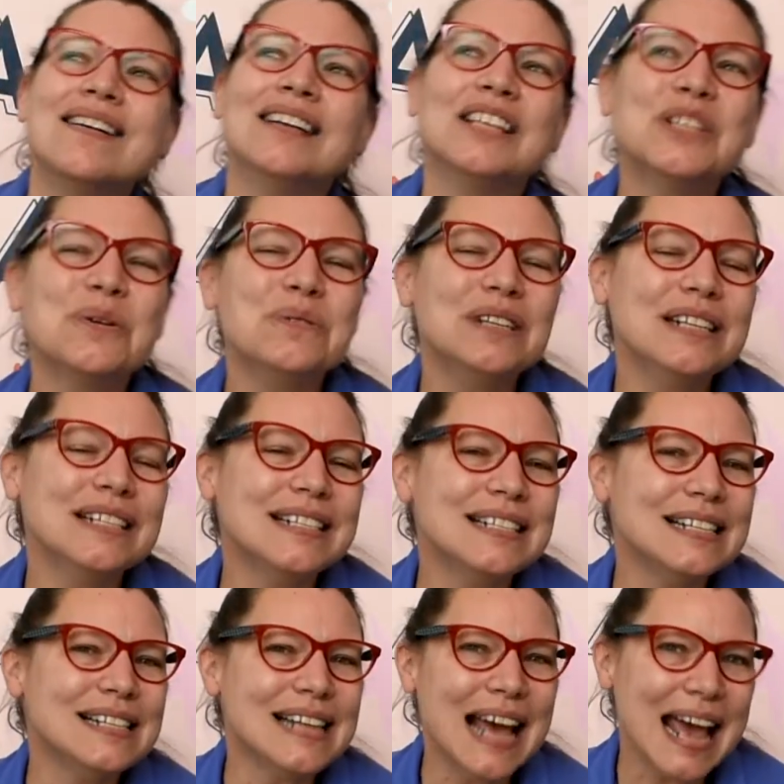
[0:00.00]
So
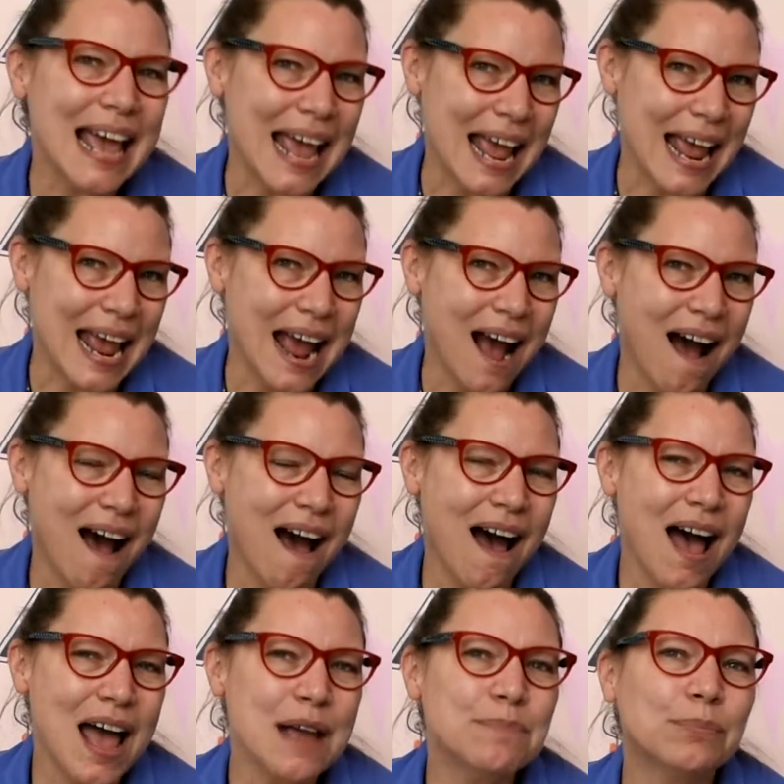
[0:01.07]
today
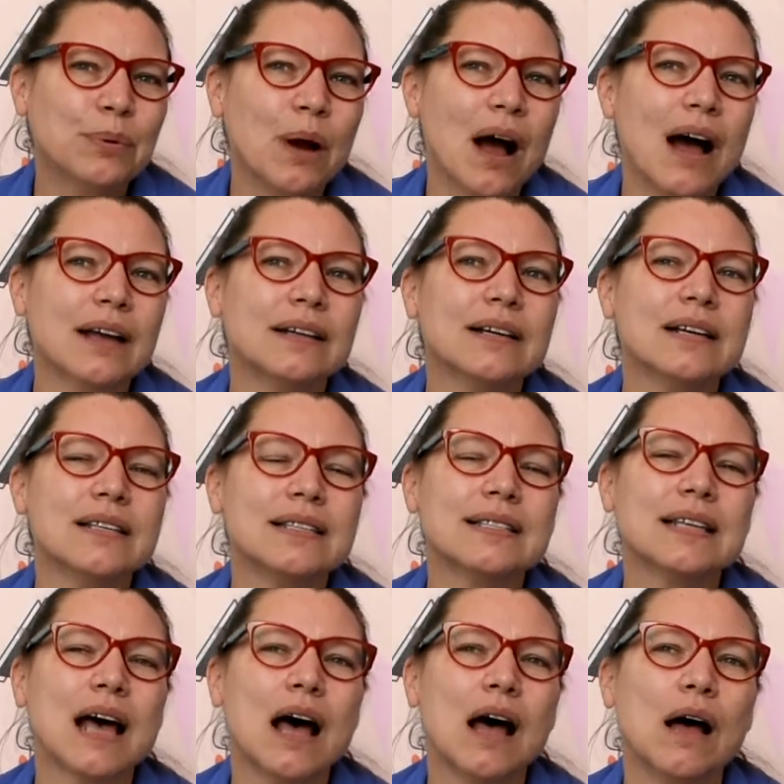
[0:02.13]
I brought
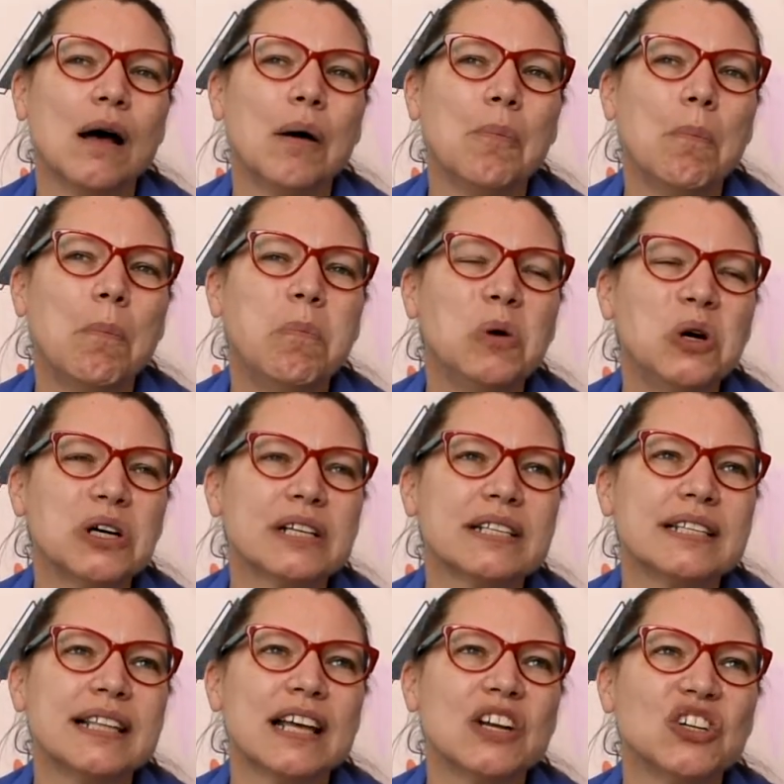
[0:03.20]
some books
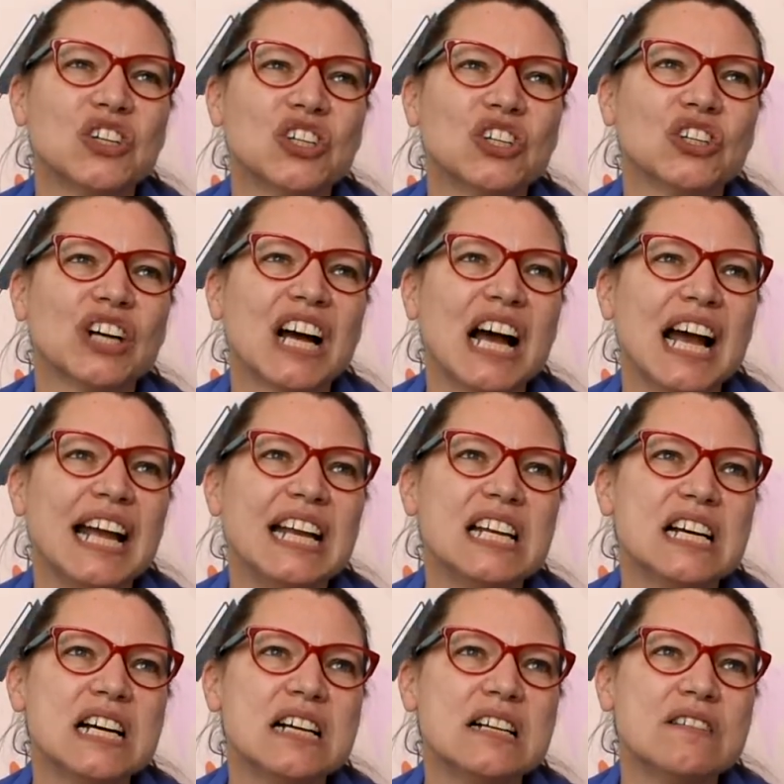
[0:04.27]
that are kind
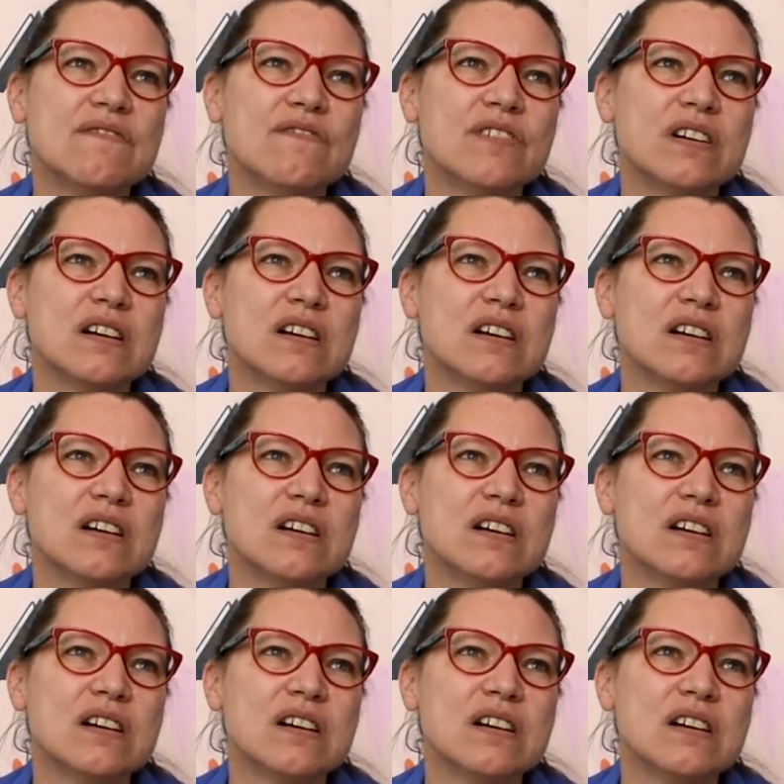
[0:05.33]
of